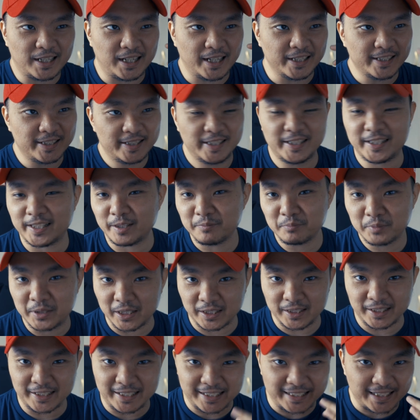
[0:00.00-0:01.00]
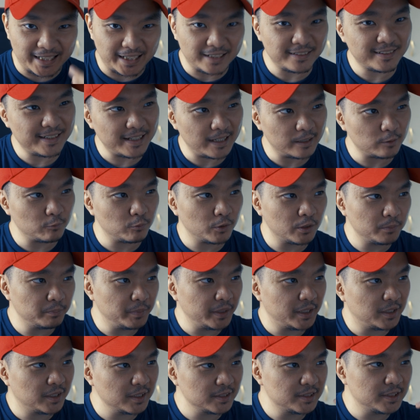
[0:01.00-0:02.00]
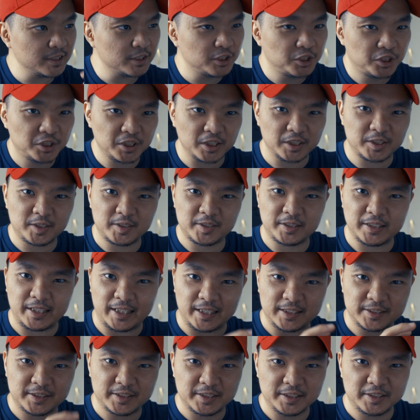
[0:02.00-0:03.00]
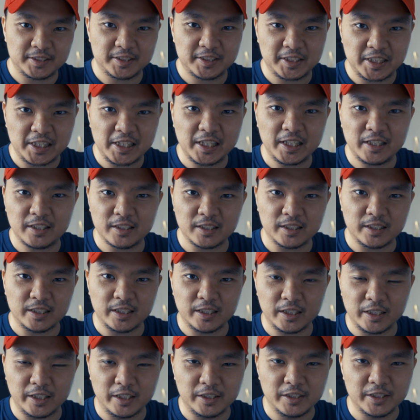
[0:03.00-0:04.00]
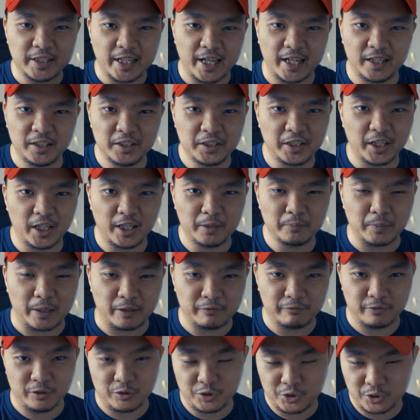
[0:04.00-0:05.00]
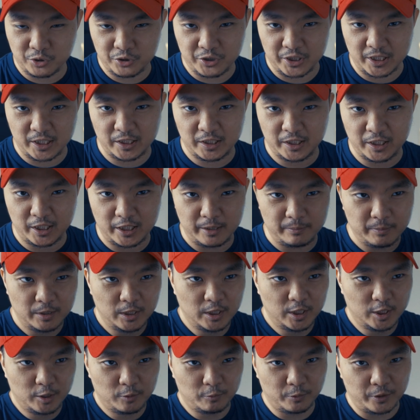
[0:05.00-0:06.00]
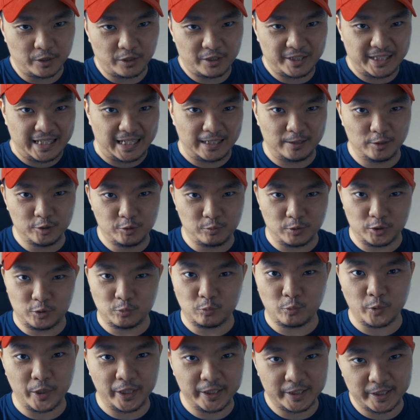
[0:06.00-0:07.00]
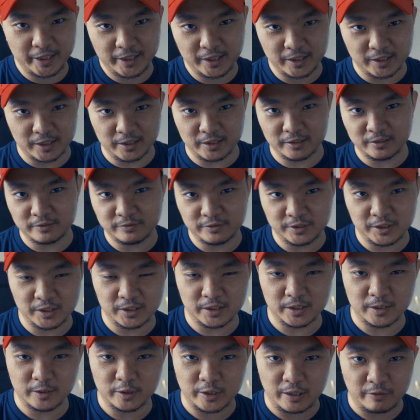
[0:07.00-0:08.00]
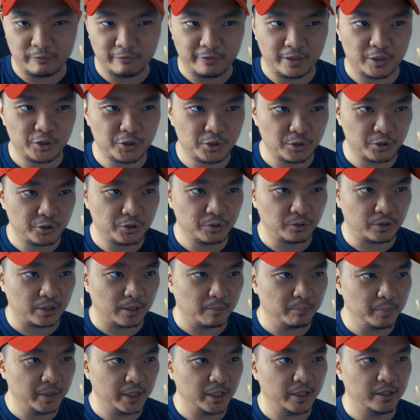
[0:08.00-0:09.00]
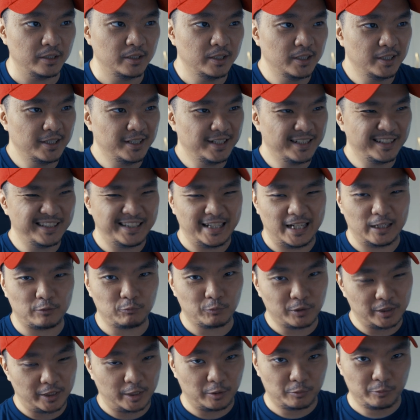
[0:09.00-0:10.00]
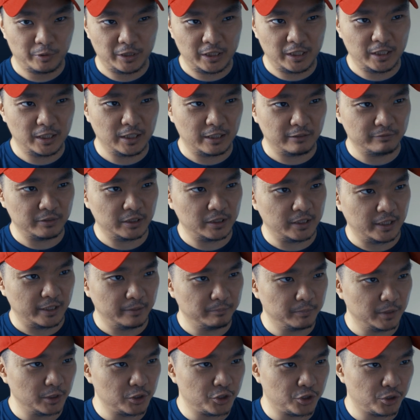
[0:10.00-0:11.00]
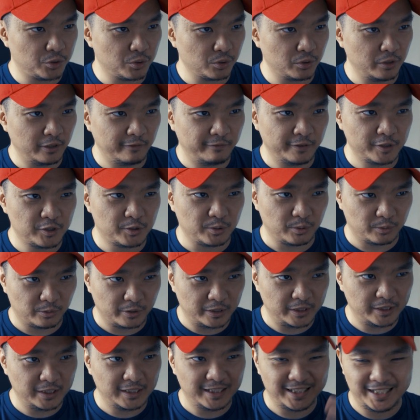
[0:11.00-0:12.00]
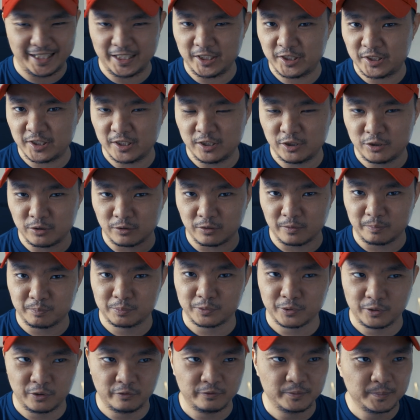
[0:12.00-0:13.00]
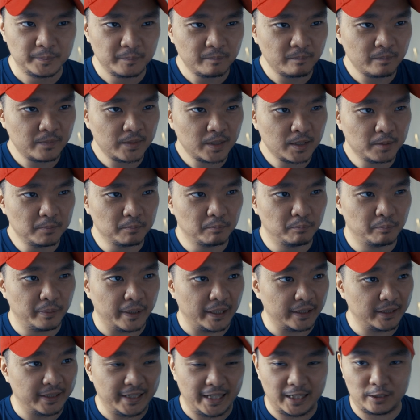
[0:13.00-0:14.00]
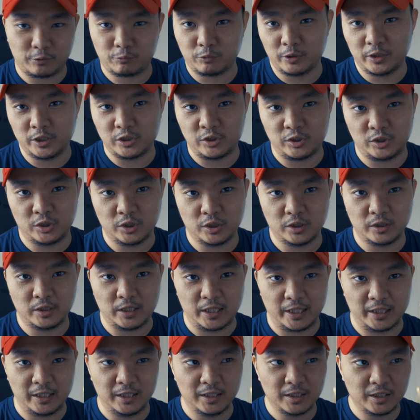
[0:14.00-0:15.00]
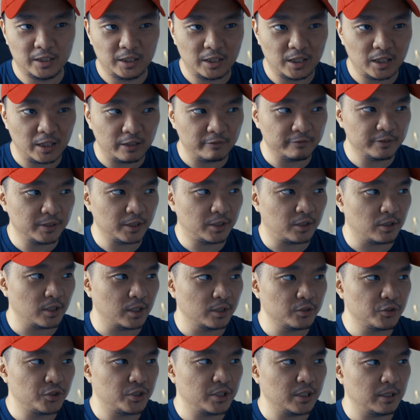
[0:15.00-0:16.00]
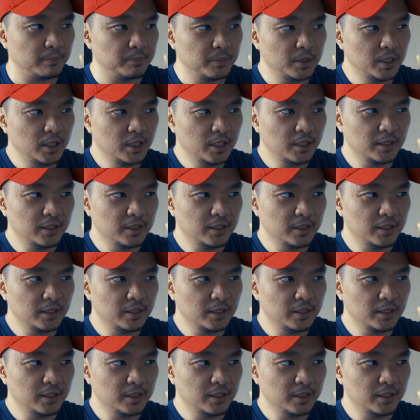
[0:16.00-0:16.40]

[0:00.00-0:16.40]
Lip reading: I think I'm gonna get that one because it just has the scene in the Endgame, Avengers Endgame, where Thanos was waiting of the Avengers to come in. That one, I really loved it. I'm not sure if it's already licensed or approved, but that one is good. I love the concept.